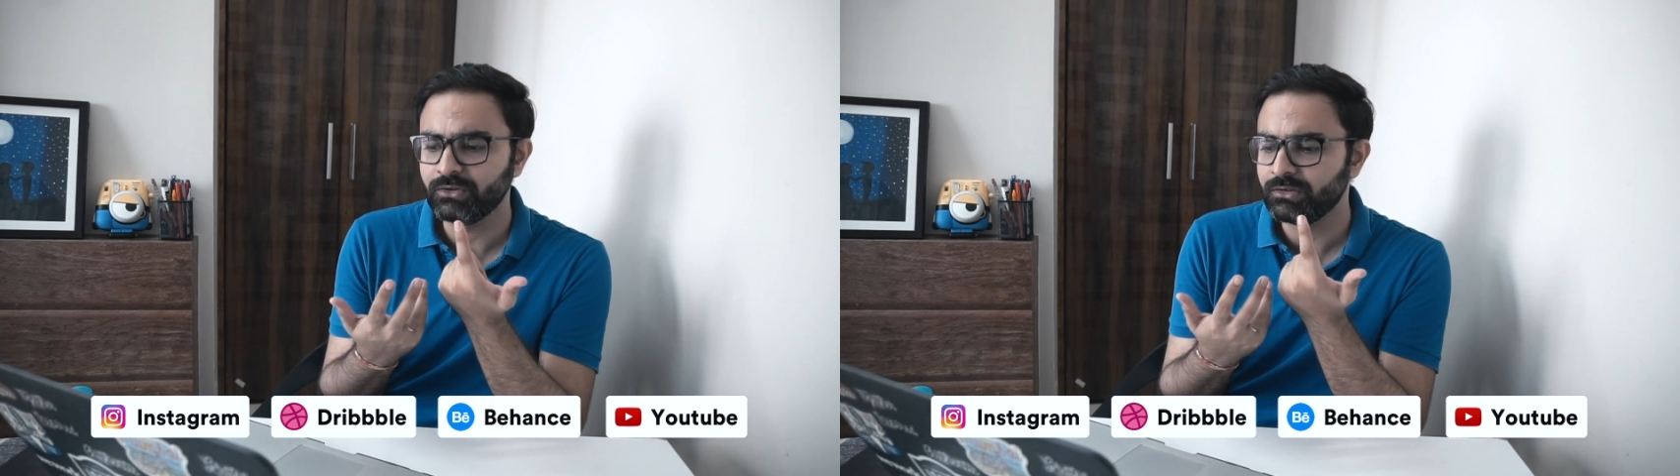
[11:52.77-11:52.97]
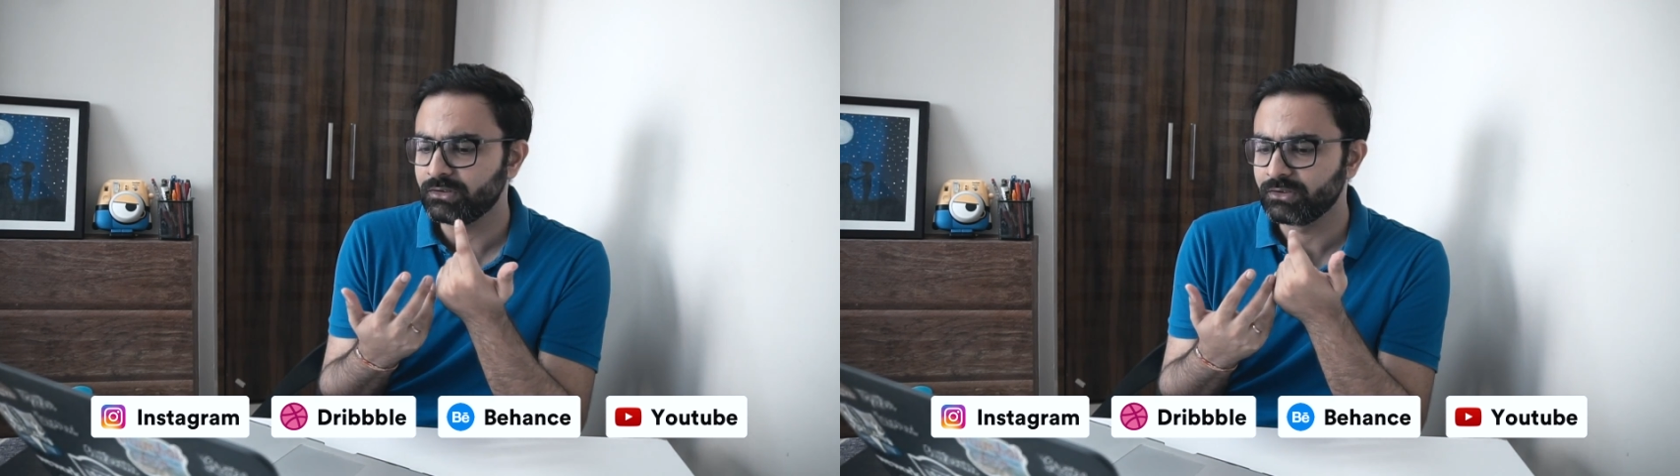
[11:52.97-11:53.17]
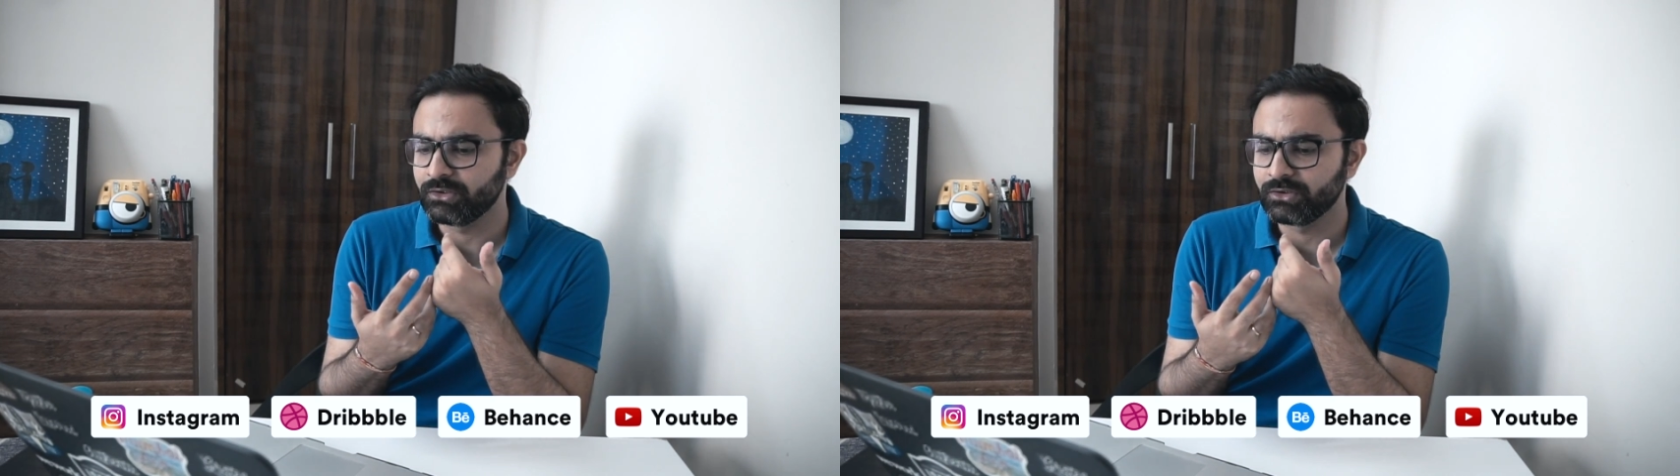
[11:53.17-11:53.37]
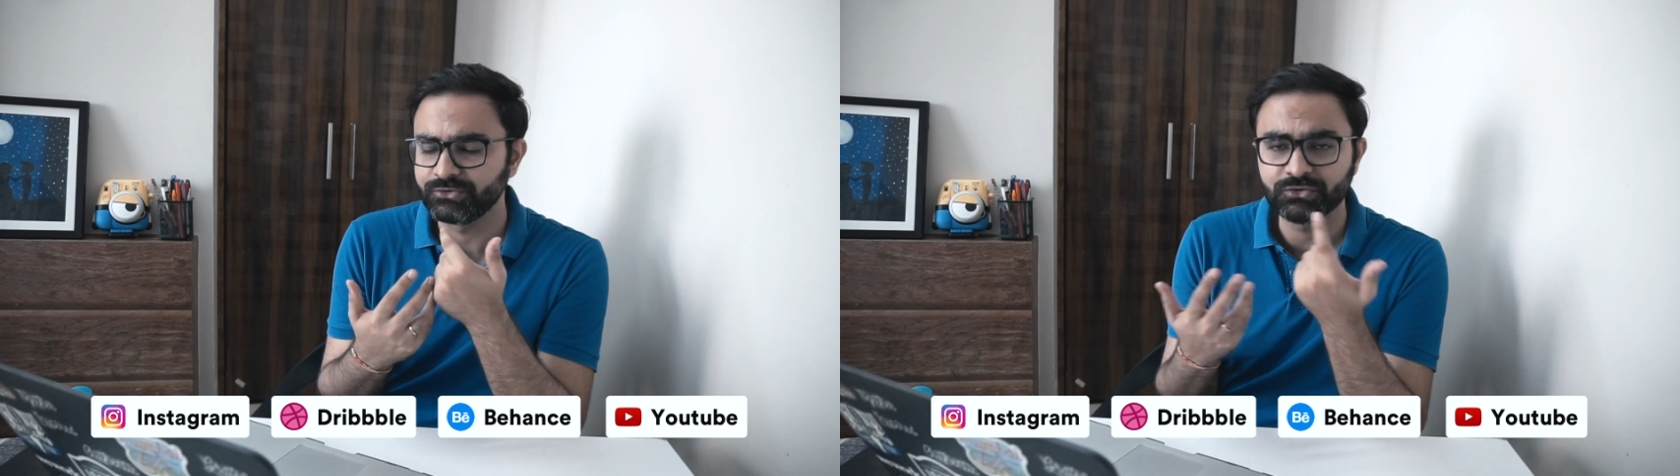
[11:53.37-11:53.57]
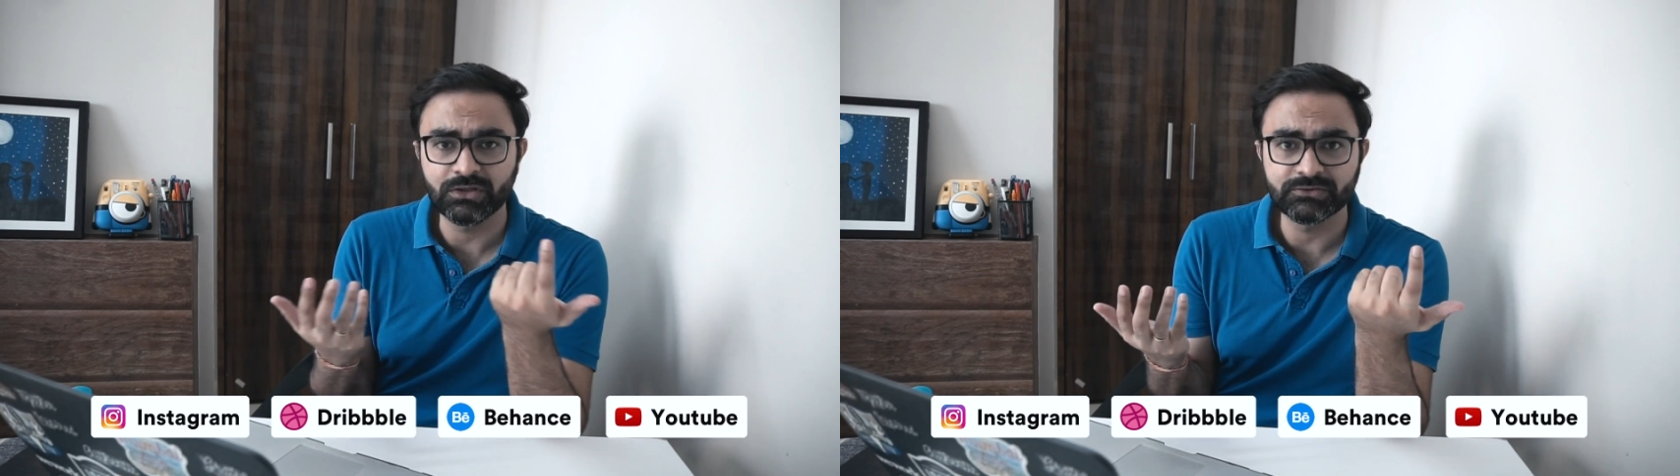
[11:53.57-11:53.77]
or your
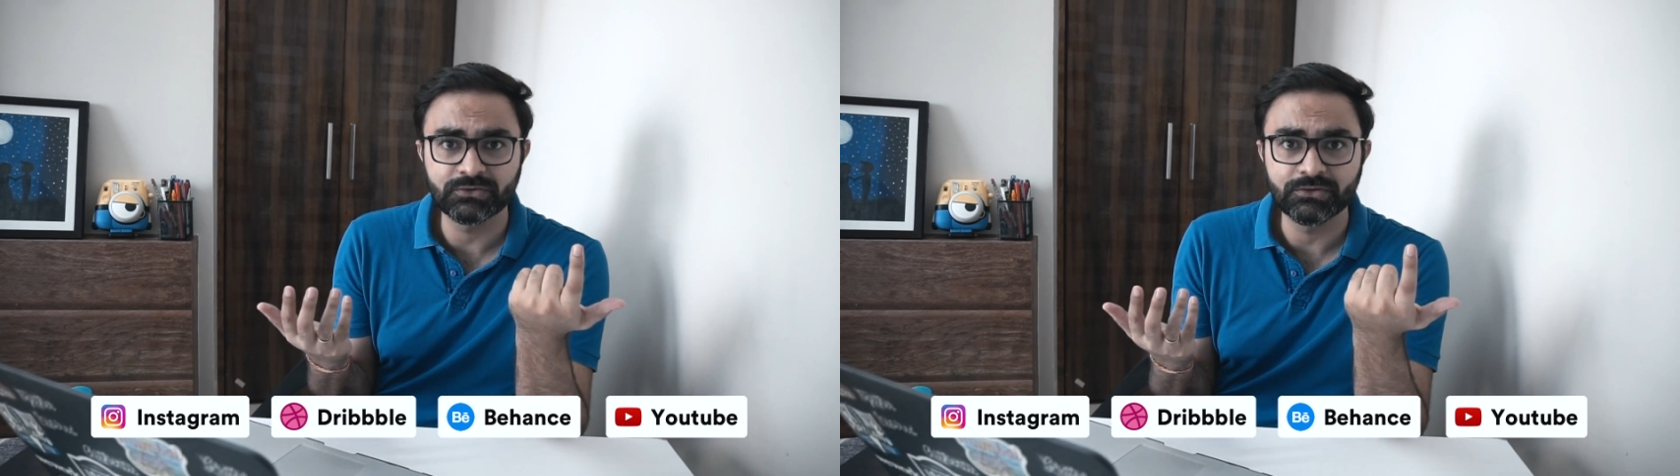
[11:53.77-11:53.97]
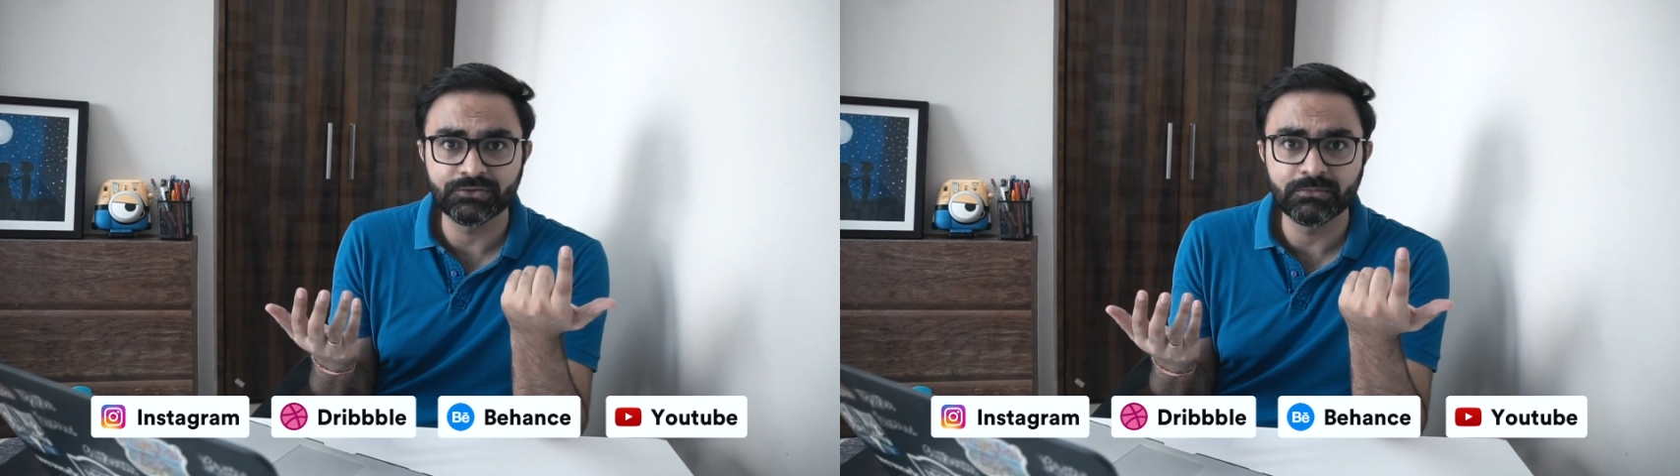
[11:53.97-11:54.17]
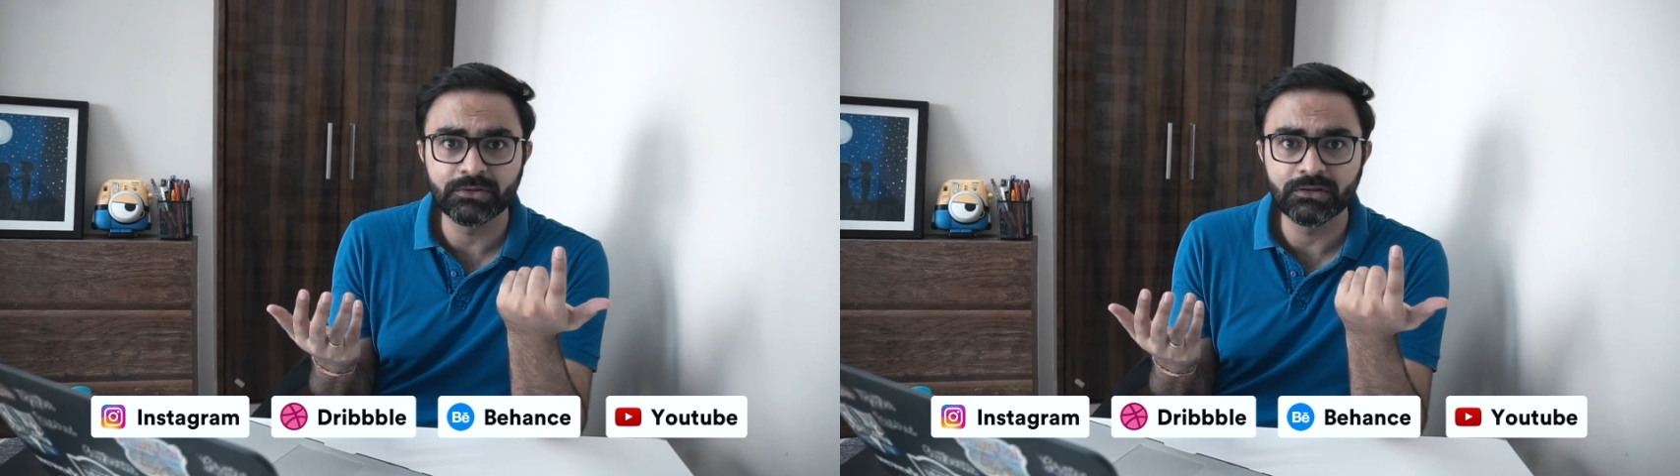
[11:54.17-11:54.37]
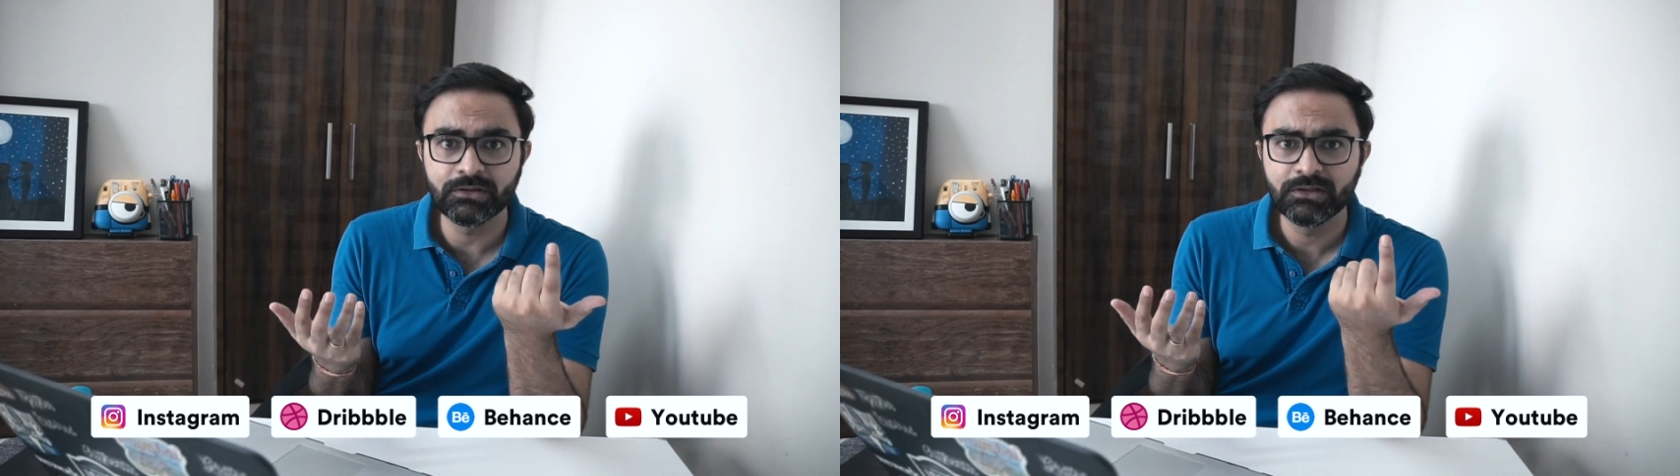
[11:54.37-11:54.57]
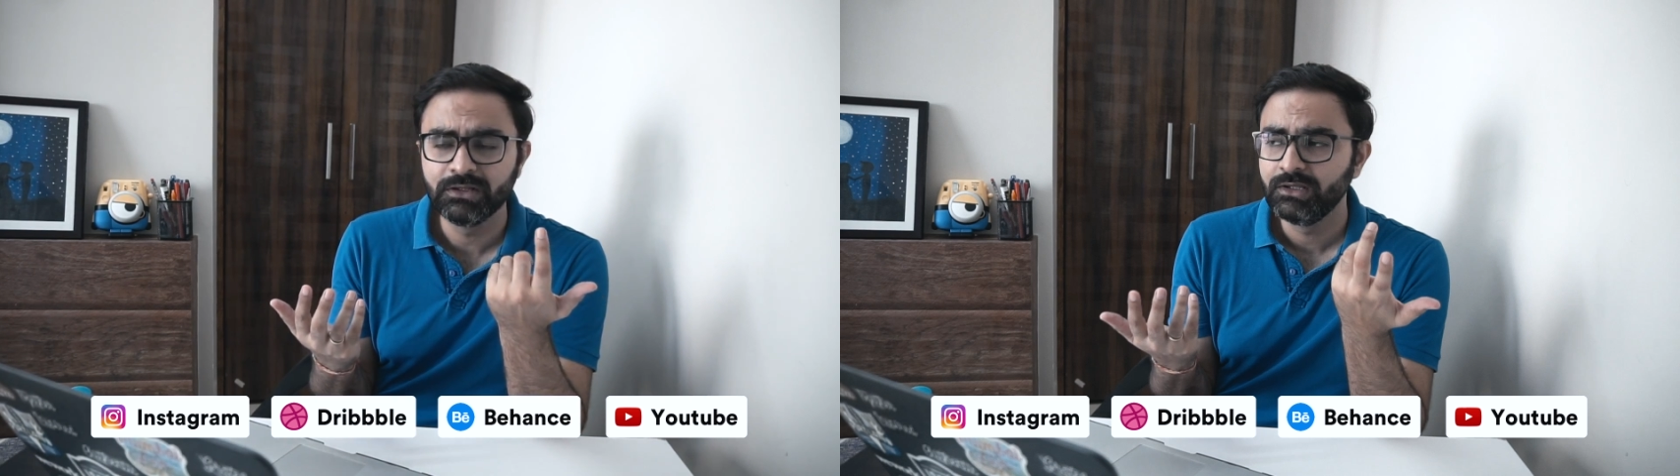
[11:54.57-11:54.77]
shots on Dribble.